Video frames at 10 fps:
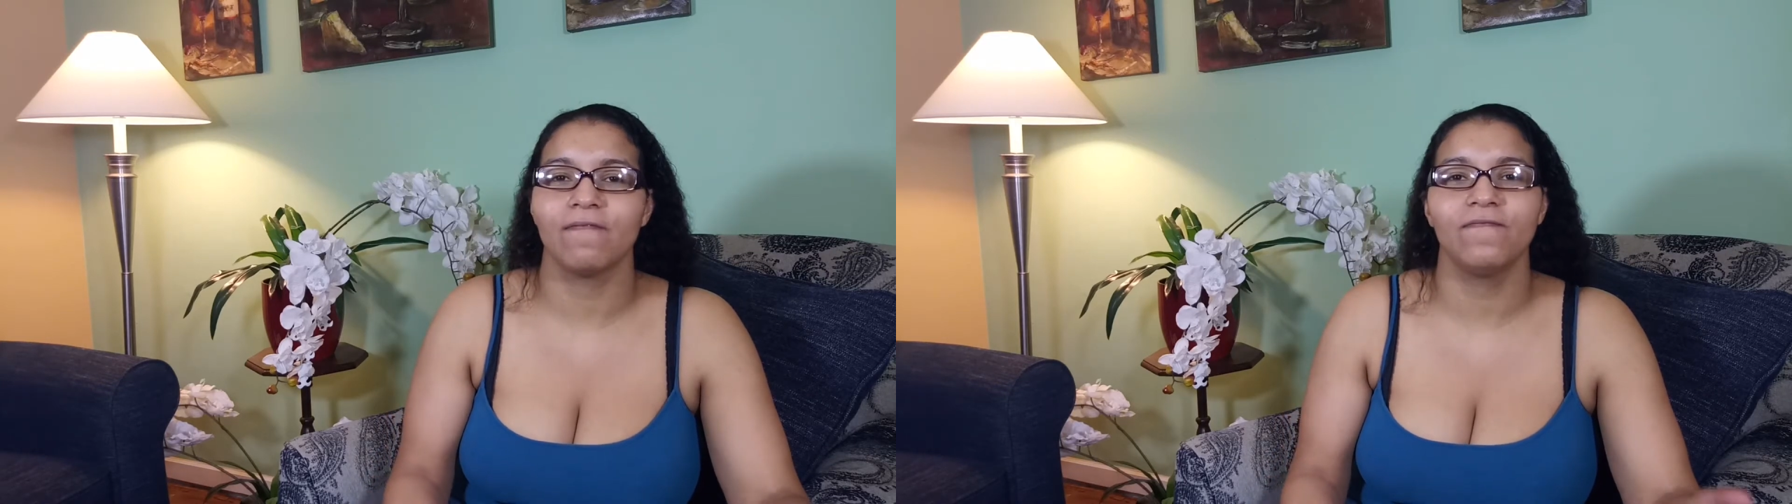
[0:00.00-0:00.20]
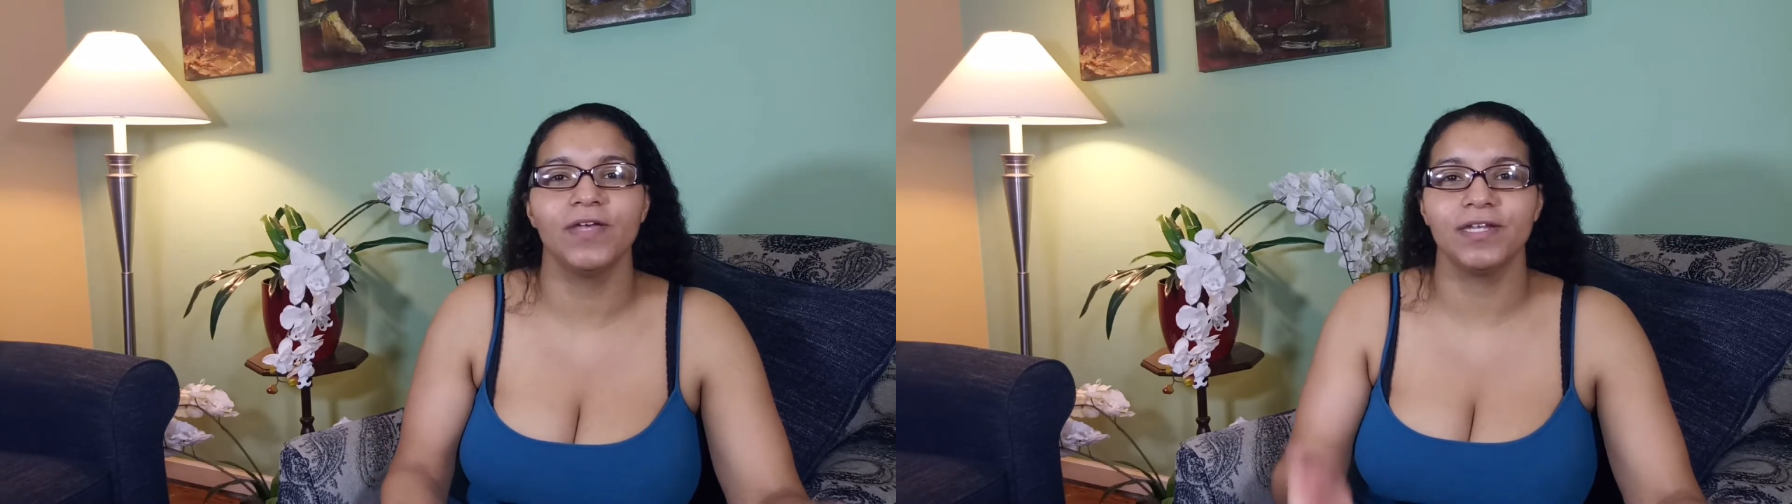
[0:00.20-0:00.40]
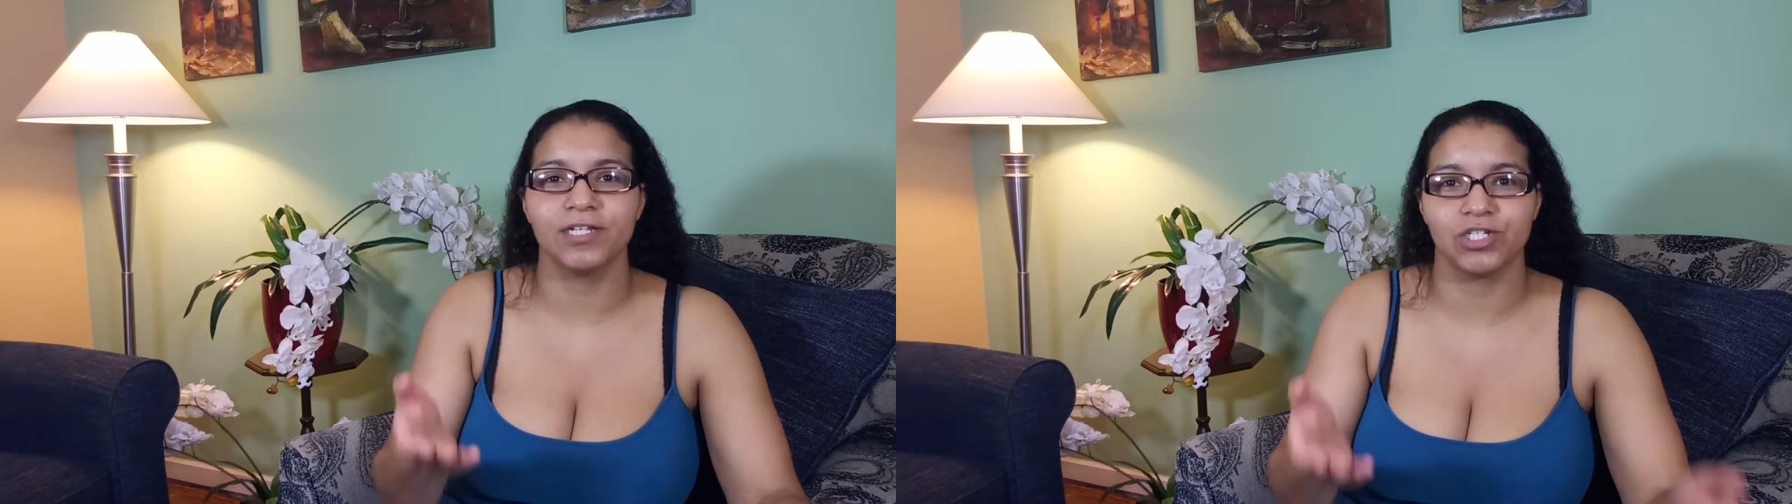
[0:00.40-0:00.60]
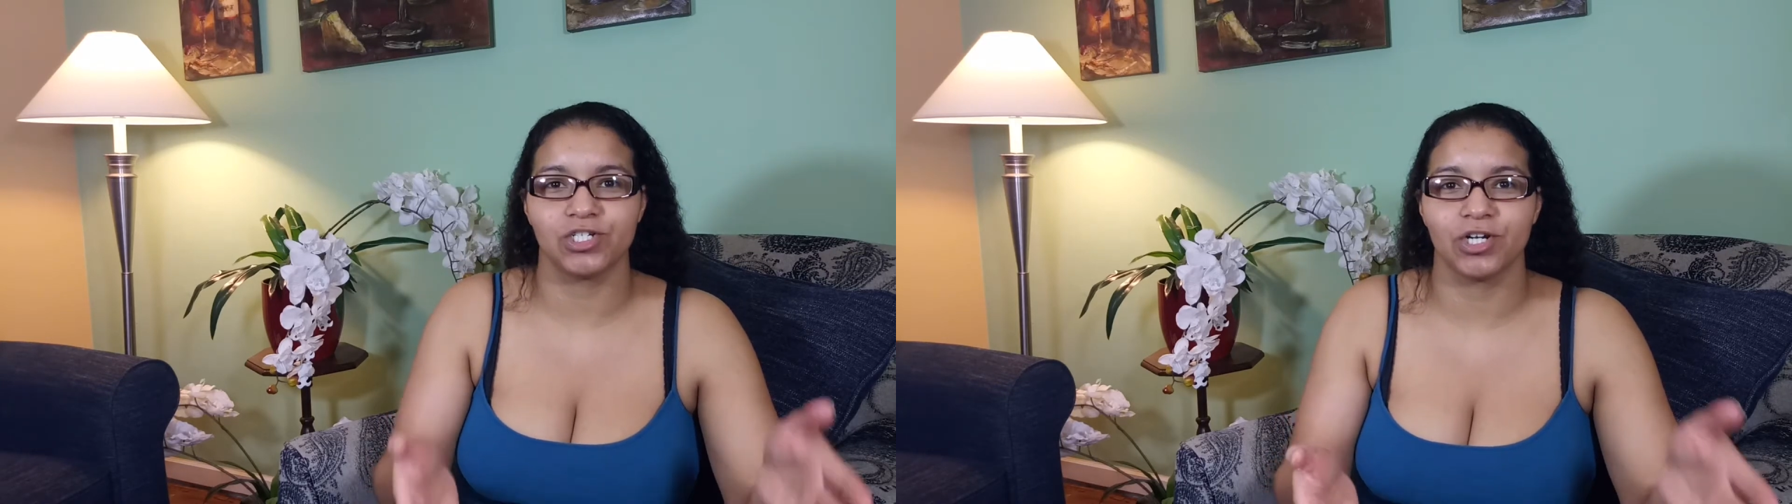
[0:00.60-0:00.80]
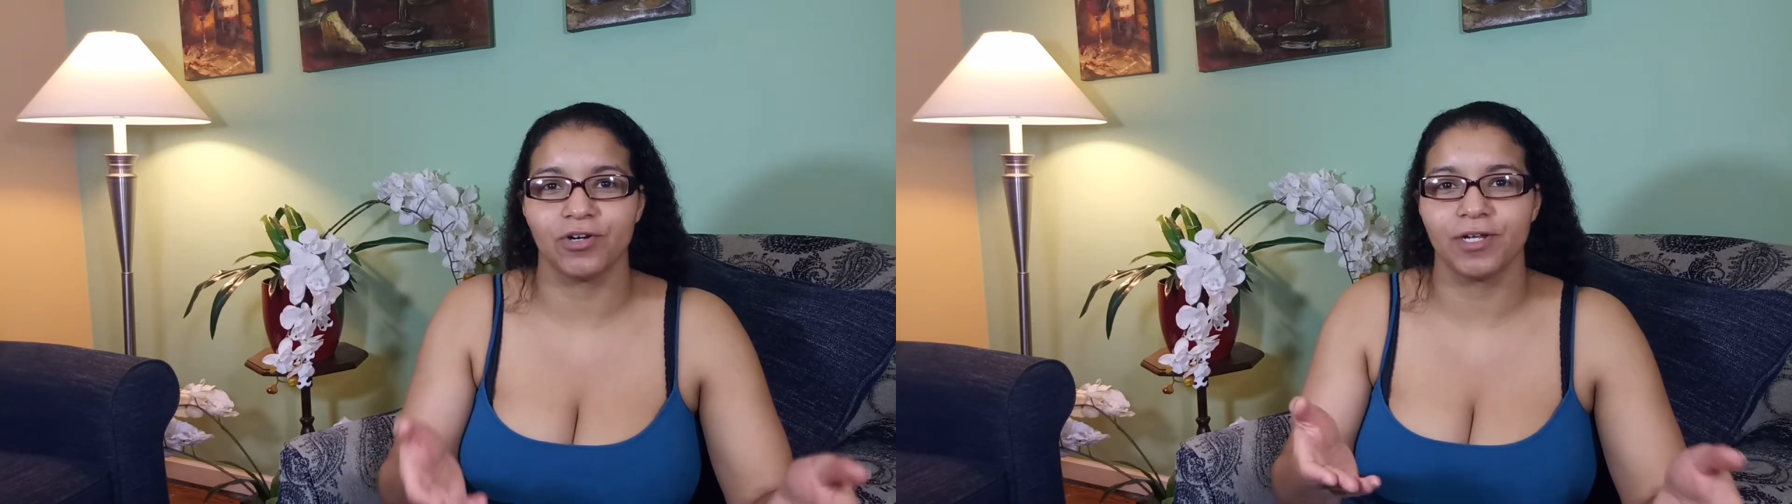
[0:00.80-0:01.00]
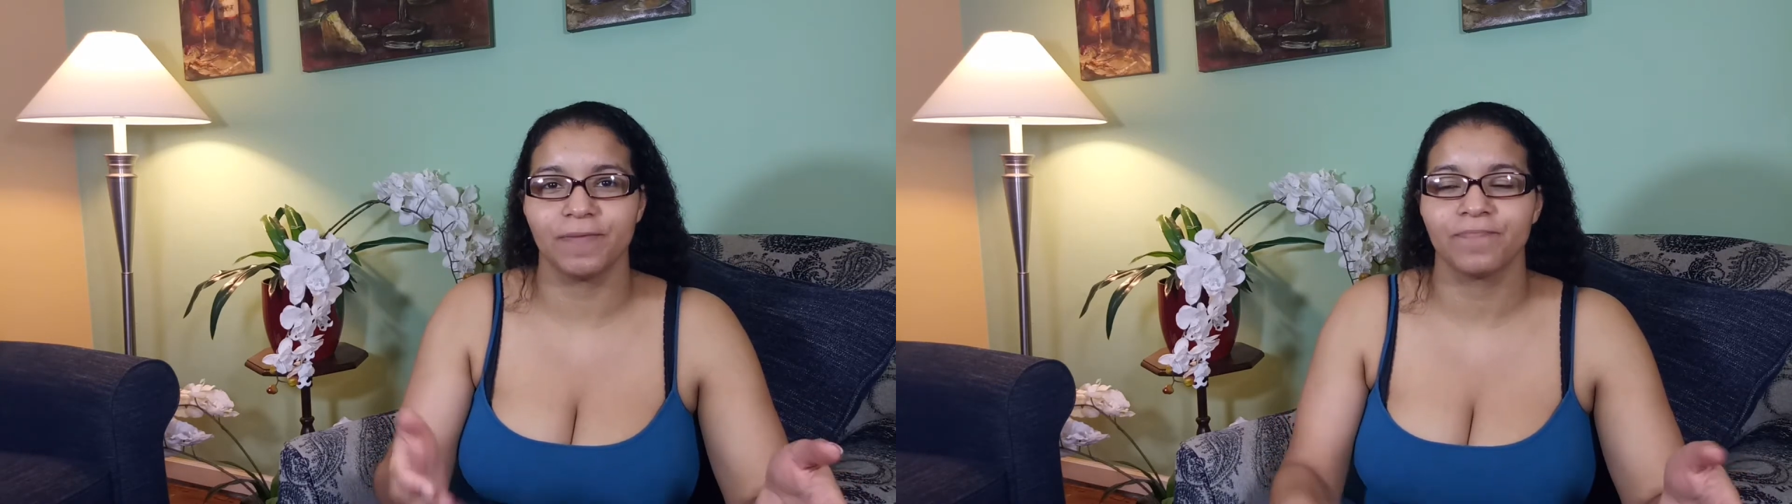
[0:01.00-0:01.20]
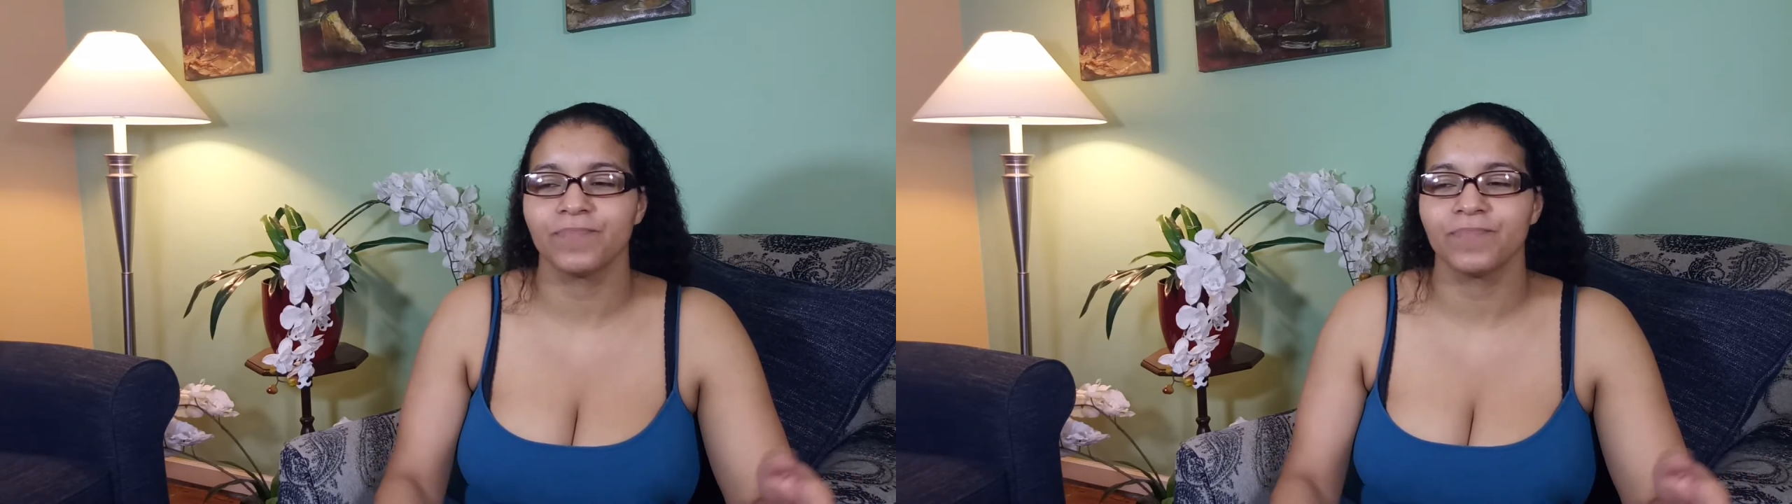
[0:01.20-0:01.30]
fitness journey.